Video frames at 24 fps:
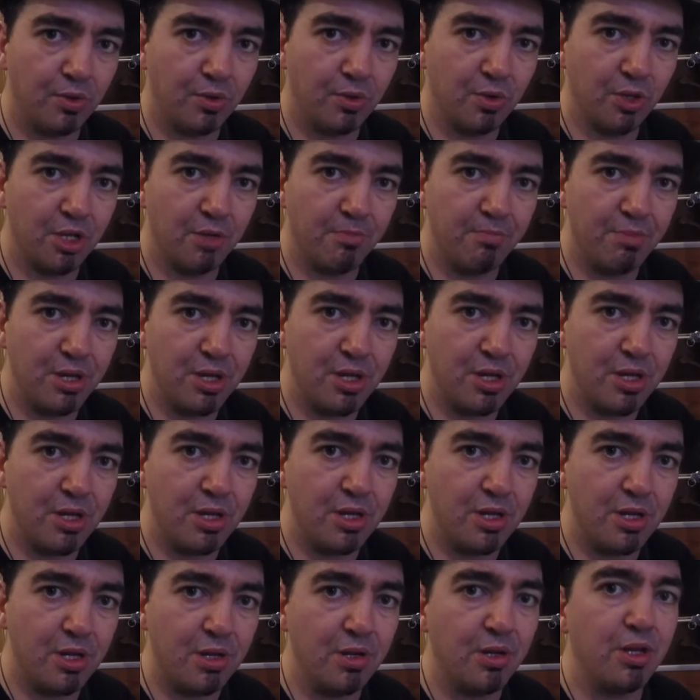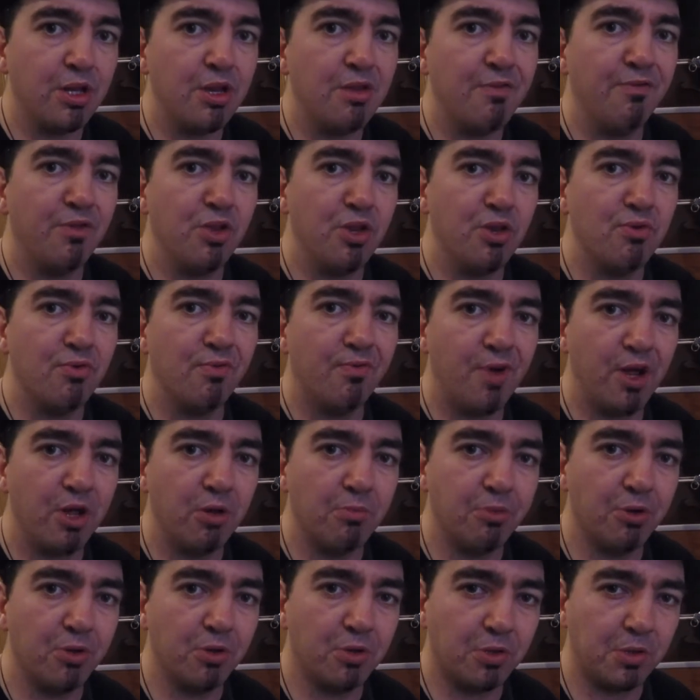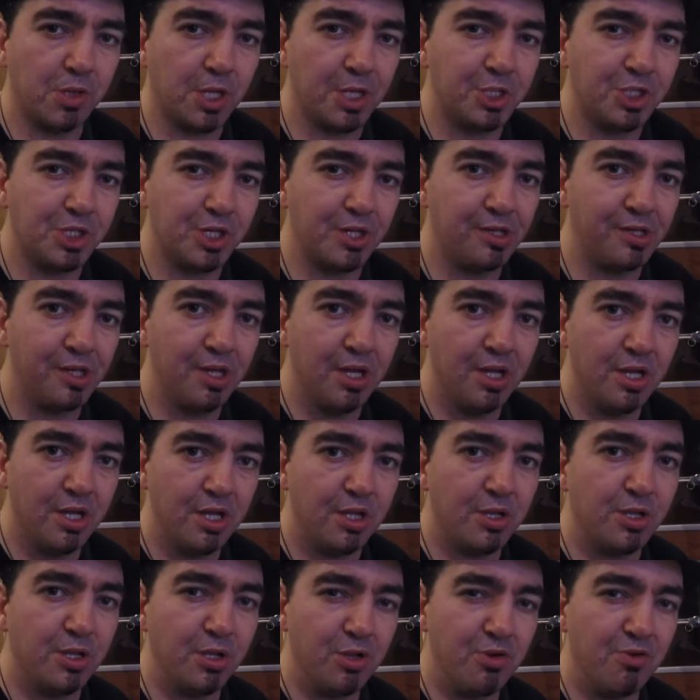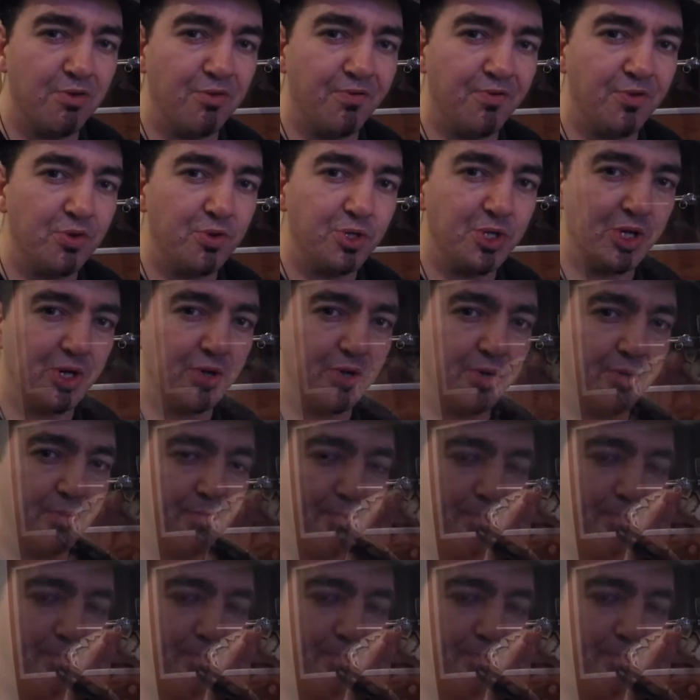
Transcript: gonna be giving you viable clutches in the near future.